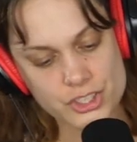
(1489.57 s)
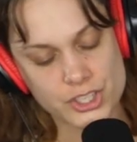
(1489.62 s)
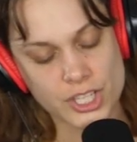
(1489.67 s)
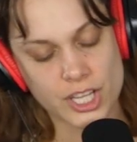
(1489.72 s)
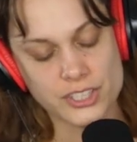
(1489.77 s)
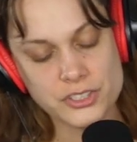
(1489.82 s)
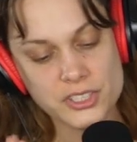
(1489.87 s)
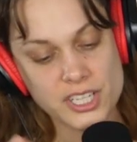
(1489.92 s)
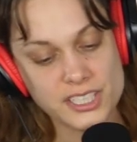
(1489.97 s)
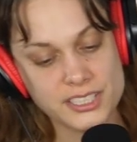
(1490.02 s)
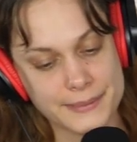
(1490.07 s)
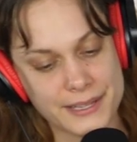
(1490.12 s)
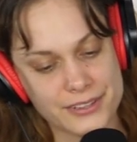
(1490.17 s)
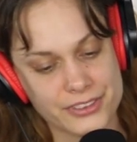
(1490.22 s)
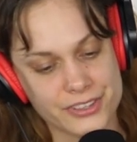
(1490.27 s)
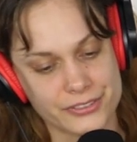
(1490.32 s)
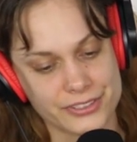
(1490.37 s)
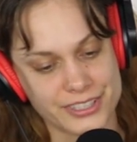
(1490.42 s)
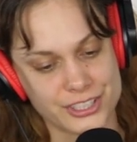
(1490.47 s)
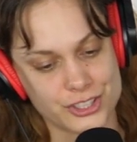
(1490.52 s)
She also talks
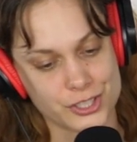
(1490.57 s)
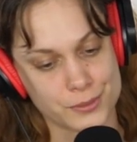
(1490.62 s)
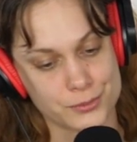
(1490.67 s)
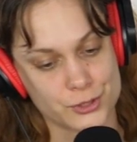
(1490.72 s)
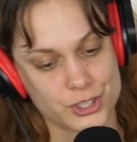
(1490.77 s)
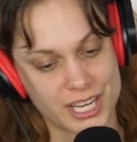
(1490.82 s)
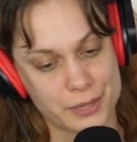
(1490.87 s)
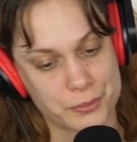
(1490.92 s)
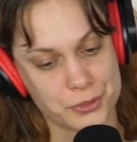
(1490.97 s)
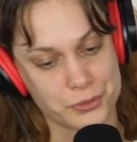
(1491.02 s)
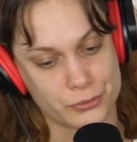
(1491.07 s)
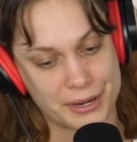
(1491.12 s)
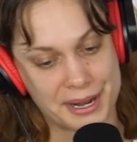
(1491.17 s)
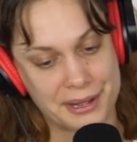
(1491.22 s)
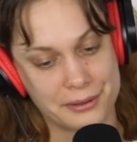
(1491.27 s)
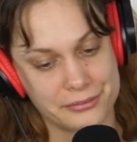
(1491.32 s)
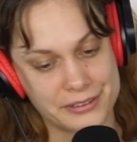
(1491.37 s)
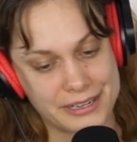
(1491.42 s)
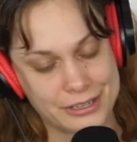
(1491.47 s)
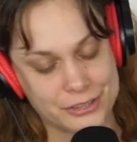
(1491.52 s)
about the relationship she had with
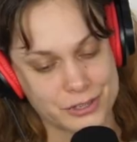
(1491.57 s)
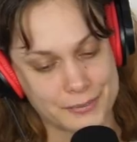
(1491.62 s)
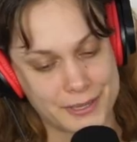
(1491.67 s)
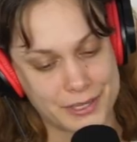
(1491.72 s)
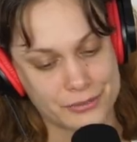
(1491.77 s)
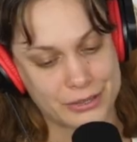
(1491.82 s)
Ralph and how she